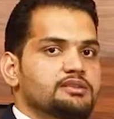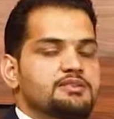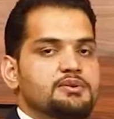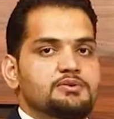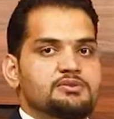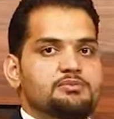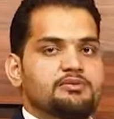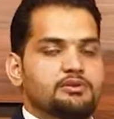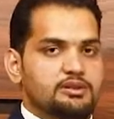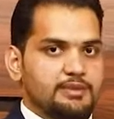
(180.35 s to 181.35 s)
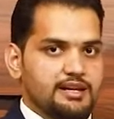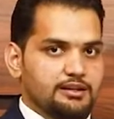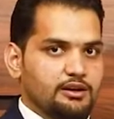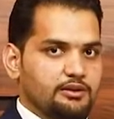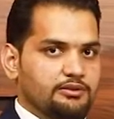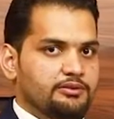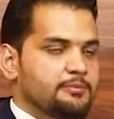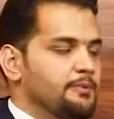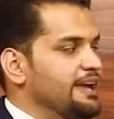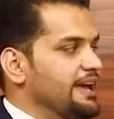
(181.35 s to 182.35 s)
is used before the main
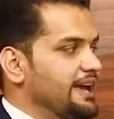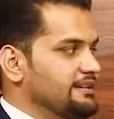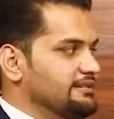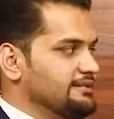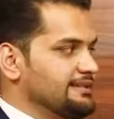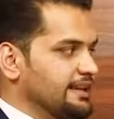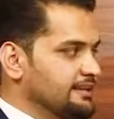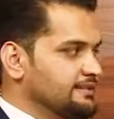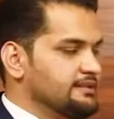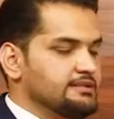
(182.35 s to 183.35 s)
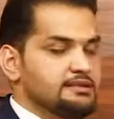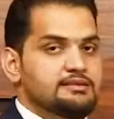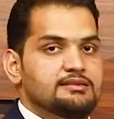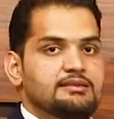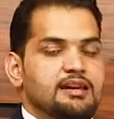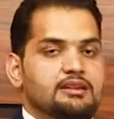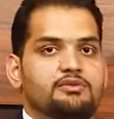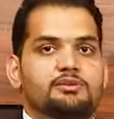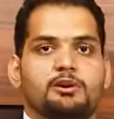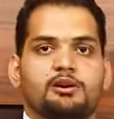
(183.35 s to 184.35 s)
clause. And in the second sentence, the
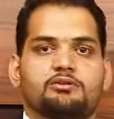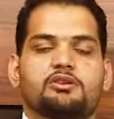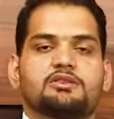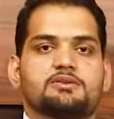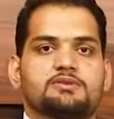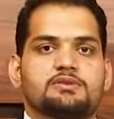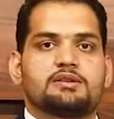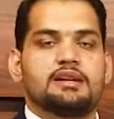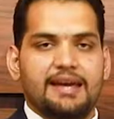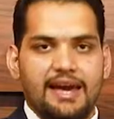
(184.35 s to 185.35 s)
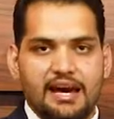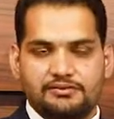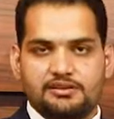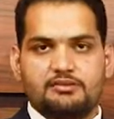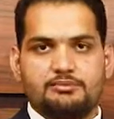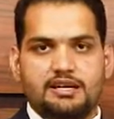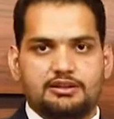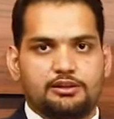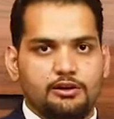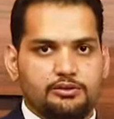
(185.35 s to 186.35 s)
adverb clause is used after the main
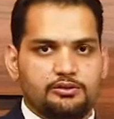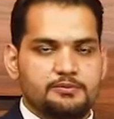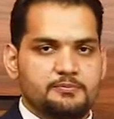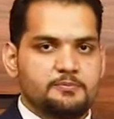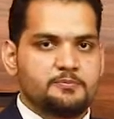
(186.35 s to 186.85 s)
clause.